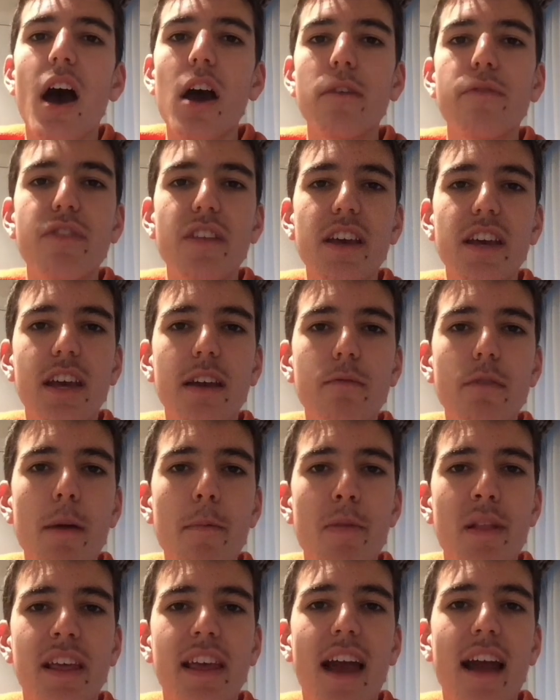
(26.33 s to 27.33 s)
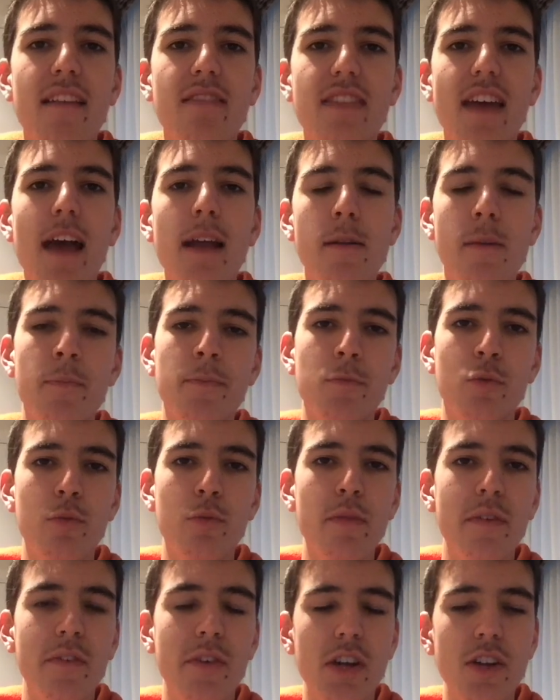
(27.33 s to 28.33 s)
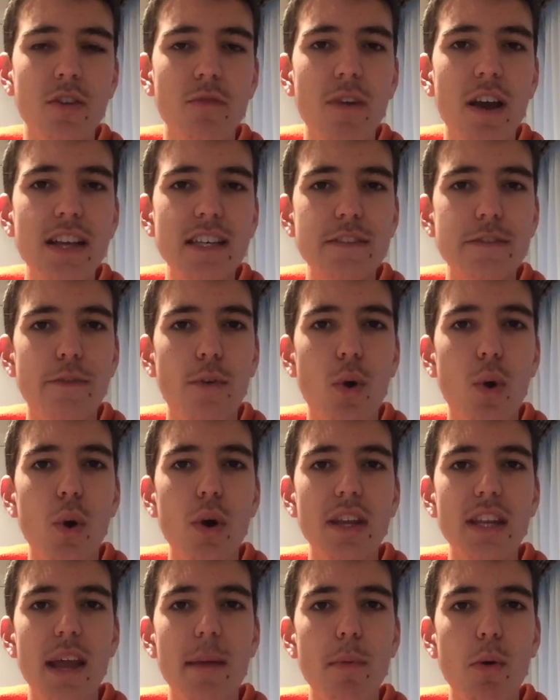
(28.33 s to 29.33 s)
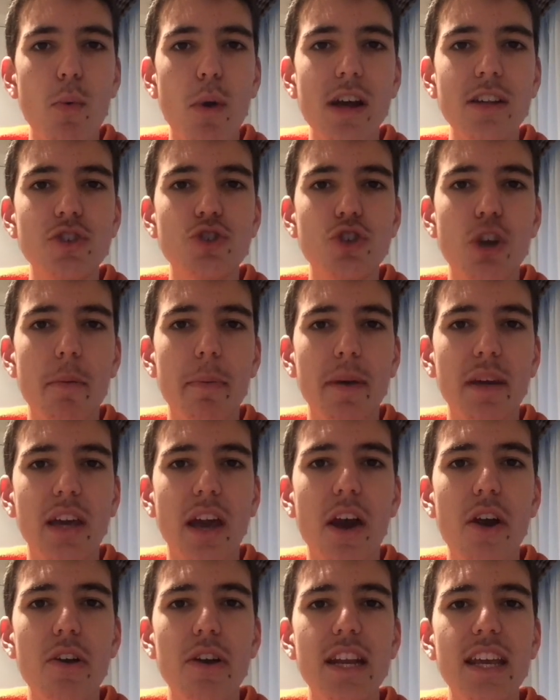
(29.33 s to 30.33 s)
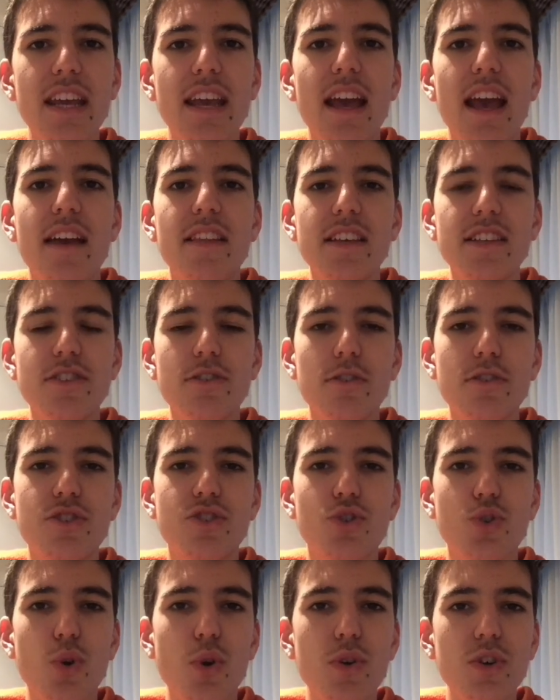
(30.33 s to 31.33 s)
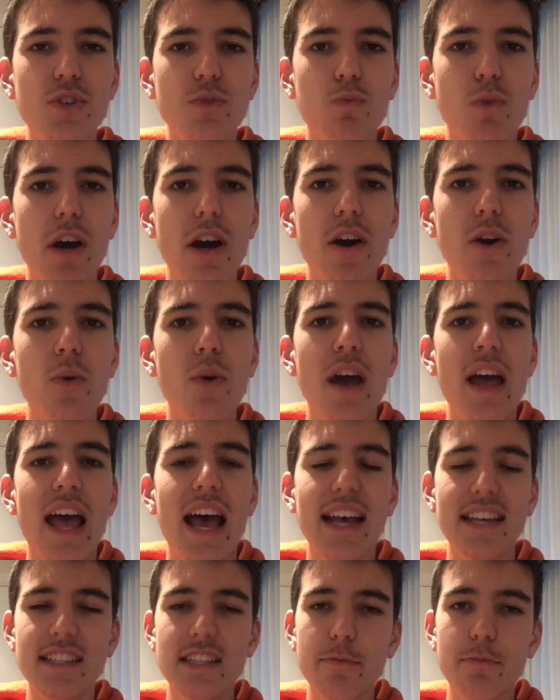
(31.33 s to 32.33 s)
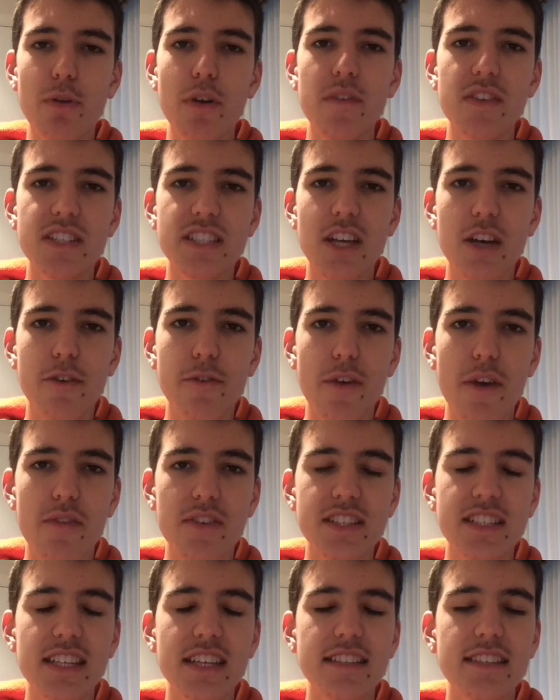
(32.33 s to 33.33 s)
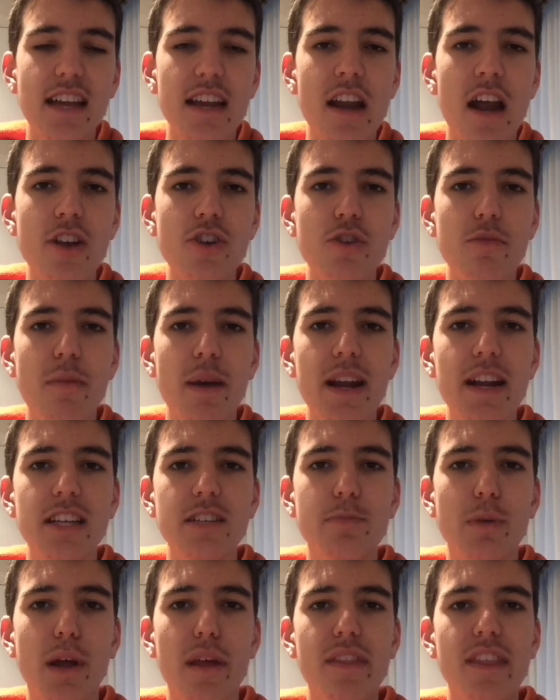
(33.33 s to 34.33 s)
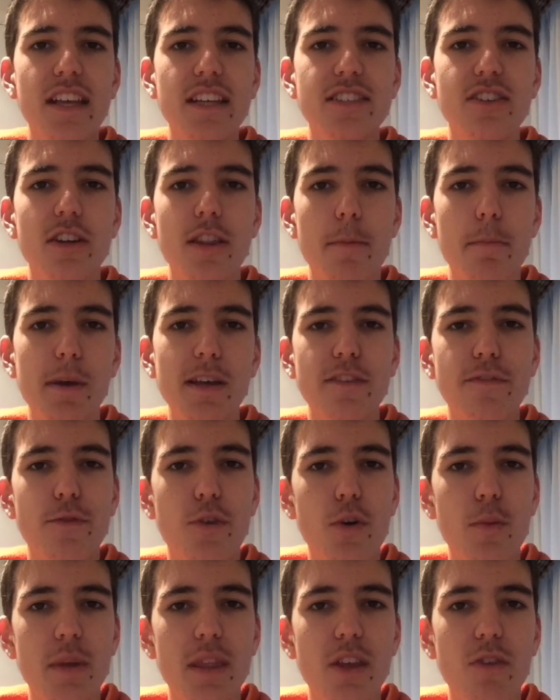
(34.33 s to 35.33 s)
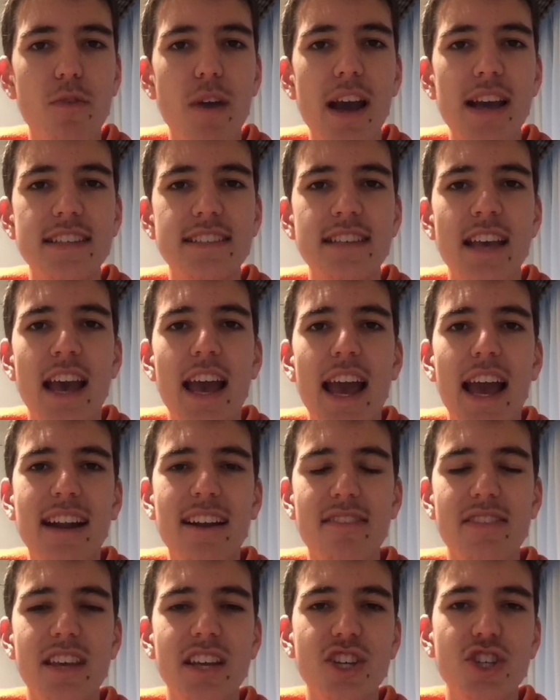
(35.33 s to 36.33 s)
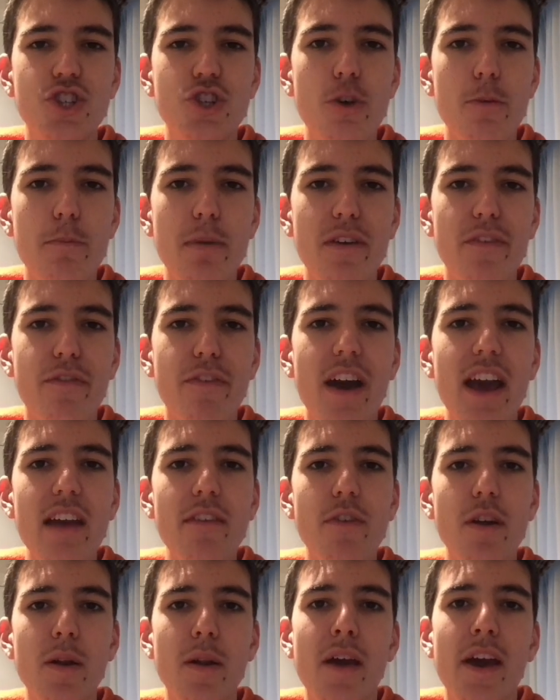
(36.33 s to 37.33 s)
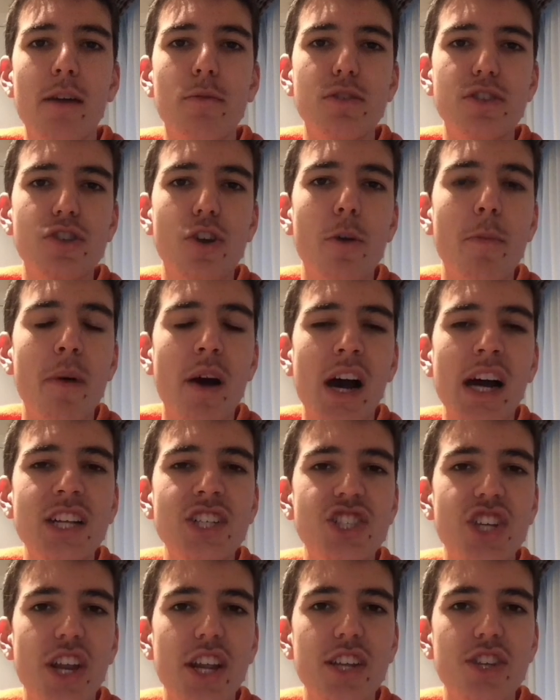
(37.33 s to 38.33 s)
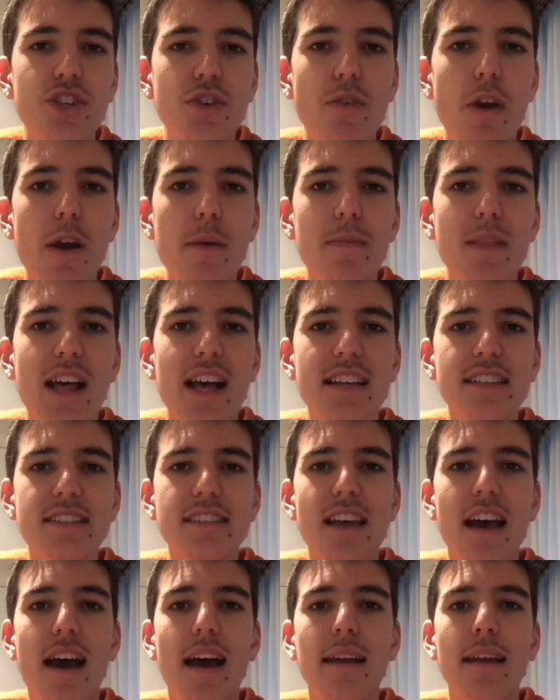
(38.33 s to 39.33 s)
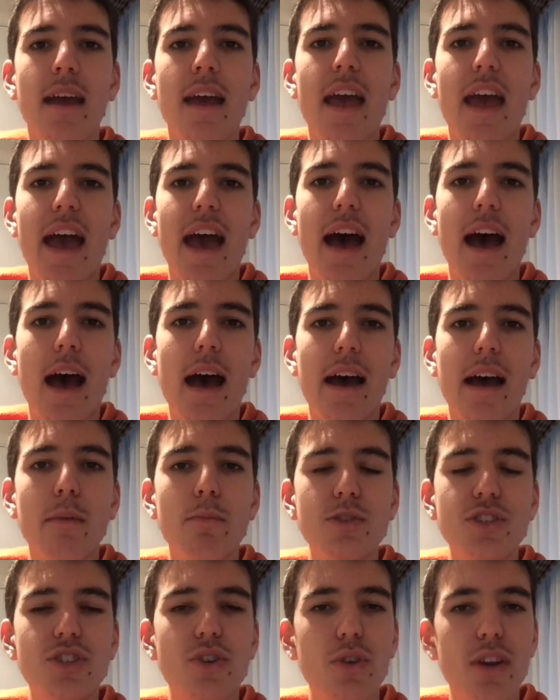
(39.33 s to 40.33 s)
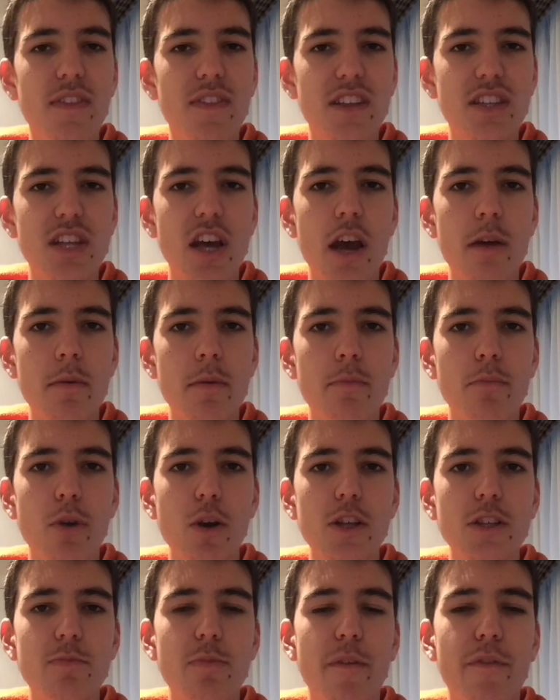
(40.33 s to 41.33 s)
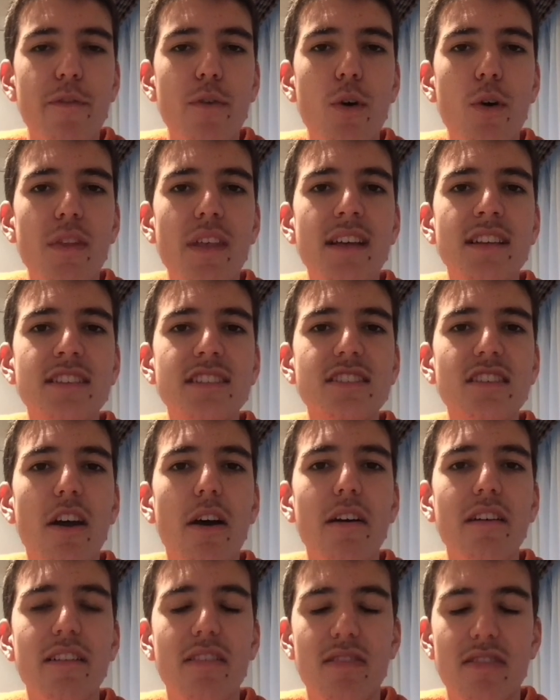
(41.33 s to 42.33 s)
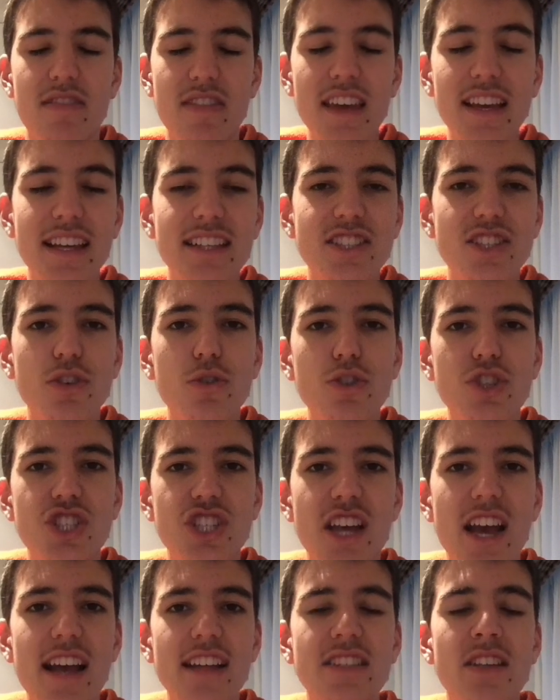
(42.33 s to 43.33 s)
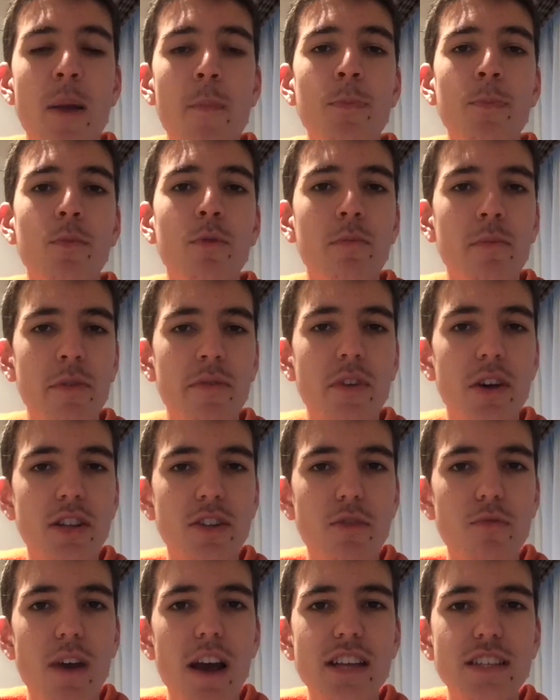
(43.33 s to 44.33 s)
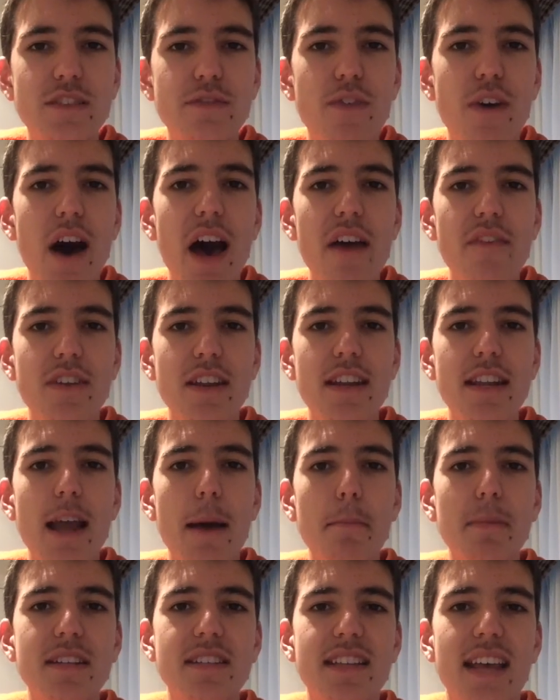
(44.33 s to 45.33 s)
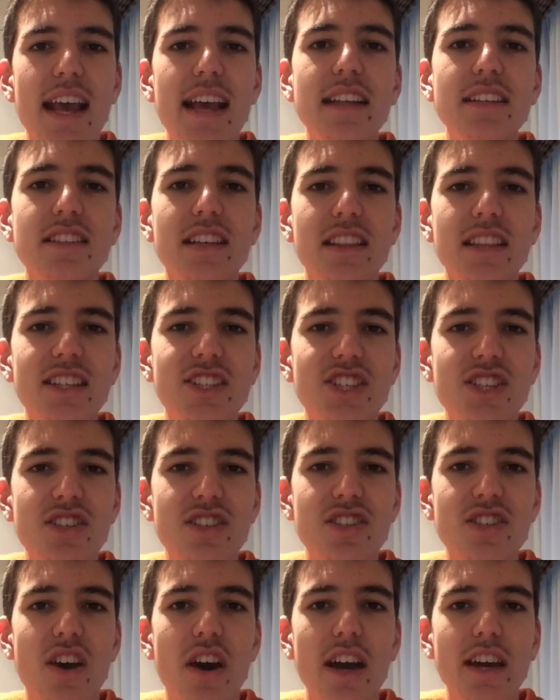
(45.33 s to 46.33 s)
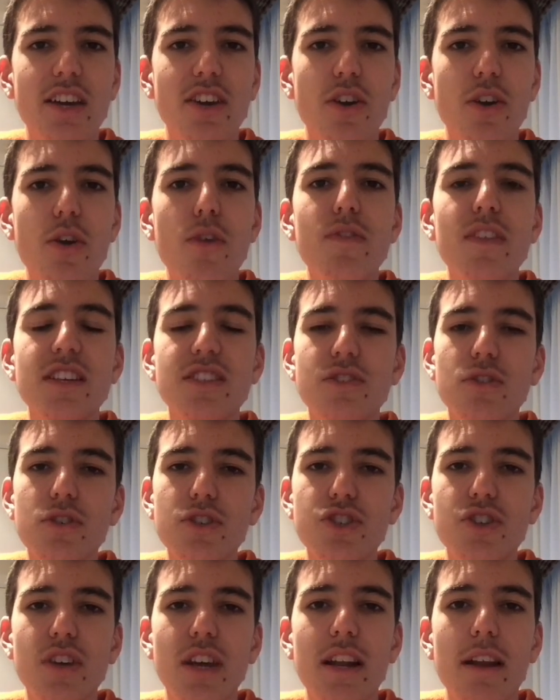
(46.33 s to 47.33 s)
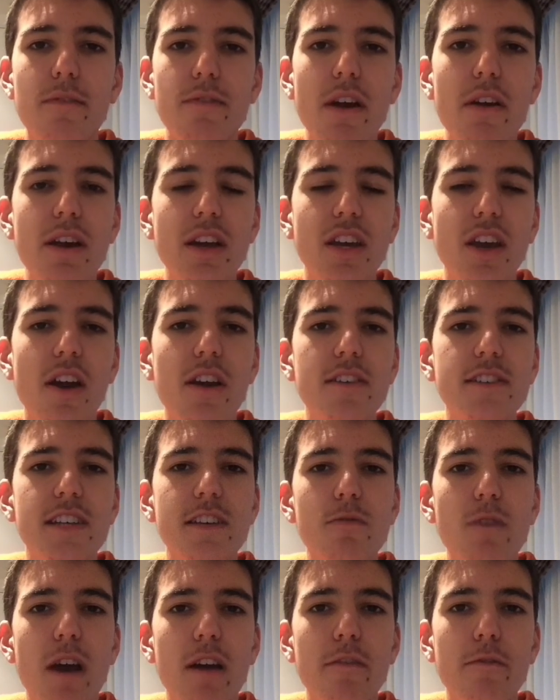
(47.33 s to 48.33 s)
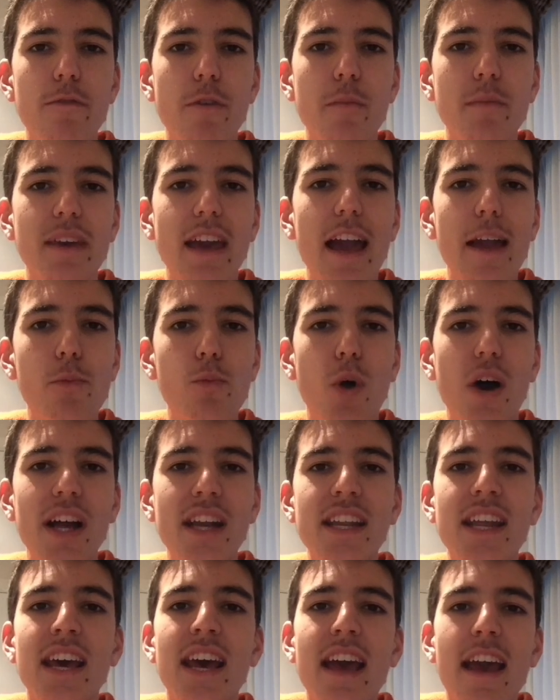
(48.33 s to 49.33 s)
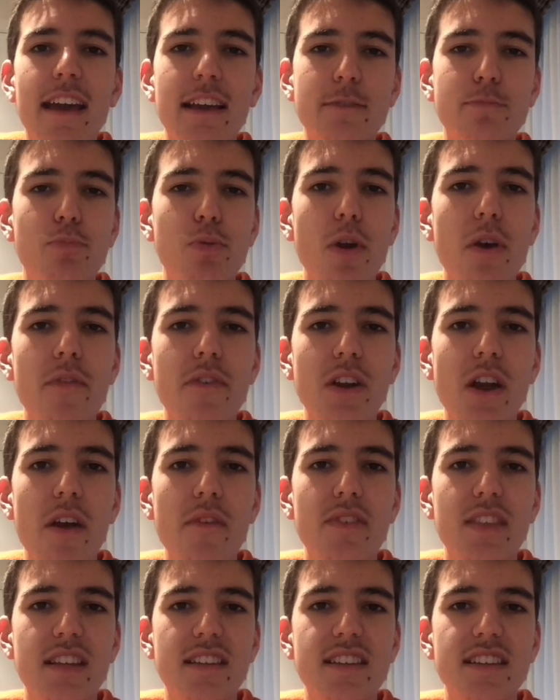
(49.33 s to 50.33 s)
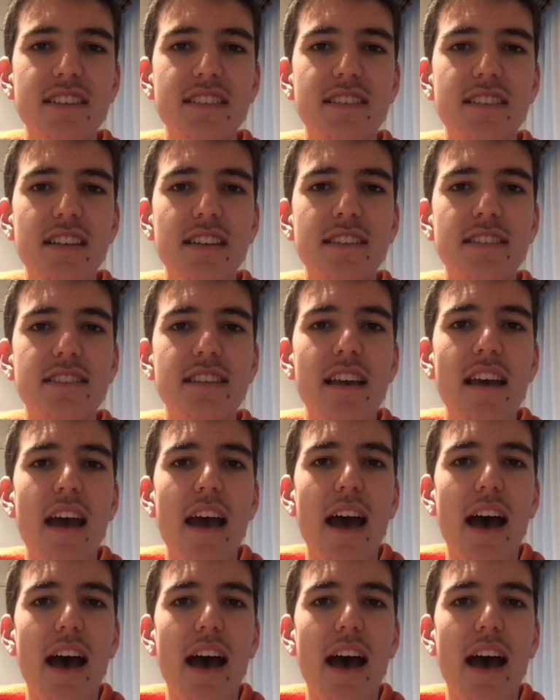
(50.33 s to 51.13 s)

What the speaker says: Hopefully it can replicate that. We'll move on to race four, number one, Tropicone. This horse draws well, has to prove itself over 1600 metres, but I think it's got the best form in the race, and I think should be favourite. Was good behind Jenny Jerome last start, and was good in the Tobin Bronze before then, so I think it's a good chance. We move on to race five, number 10, Delicious Tycoon. This horse should get a very cozy run from gate one, is proven over the distance.